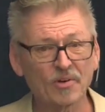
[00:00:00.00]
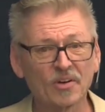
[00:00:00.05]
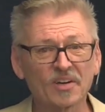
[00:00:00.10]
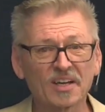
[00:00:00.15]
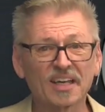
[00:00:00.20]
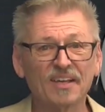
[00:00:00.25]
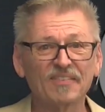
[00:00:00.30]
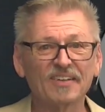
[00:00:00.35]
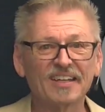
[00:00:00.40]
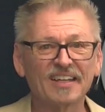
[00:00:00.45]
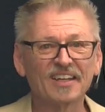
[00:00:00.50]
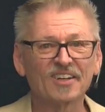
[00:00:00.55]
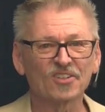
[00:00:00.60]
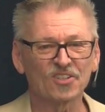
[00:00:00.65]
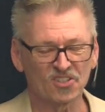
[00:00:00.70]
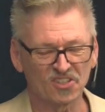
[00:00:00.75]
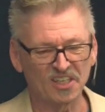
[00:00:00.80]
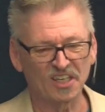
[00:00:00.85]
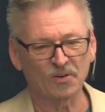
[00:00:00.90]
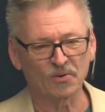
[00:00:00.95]
give you a little
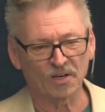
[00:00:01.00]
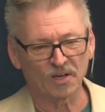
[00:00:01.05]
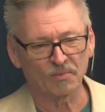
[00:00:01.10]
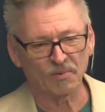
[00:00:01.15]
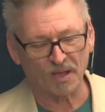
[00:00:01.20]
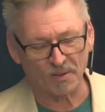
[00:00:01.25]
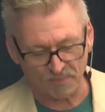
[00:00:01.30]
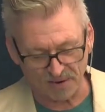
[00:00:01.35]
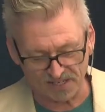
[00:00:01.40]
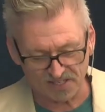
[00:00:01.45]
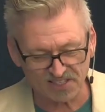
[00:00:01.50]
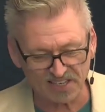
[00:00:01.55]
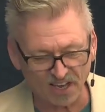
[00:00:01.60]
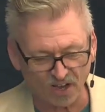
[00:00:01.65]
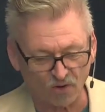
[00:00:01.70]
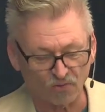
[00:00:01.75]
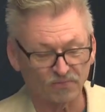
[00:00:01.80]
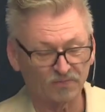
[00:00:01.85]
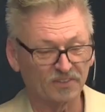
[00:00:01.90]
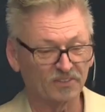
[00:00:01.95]
secret about
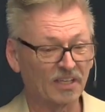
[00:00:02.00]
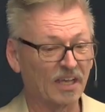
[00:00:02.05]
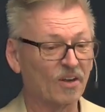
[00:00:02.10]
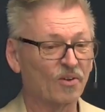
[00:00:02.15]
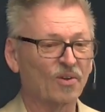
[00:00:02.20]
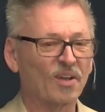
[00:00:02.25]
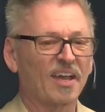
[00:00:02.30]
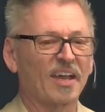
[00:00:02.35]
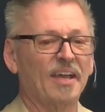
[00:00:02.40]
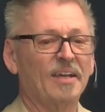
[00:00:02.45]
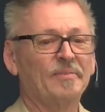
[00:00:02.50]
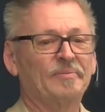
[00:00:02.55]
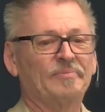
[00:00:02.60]
myself. Is that okay?